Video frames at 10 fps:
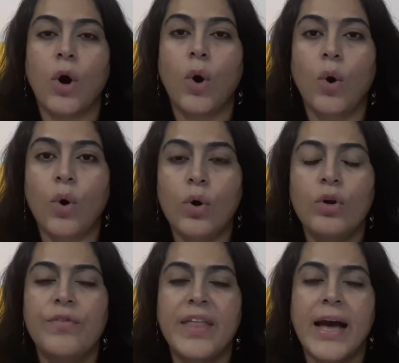all
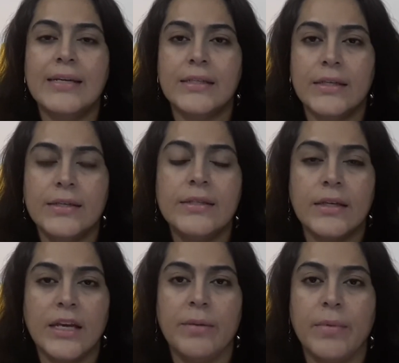of that is
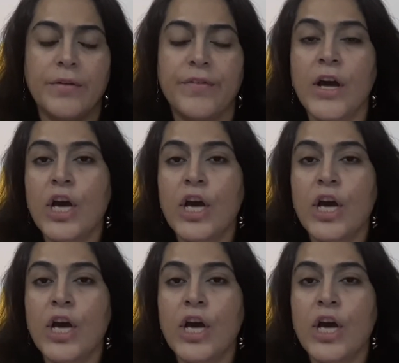EMF.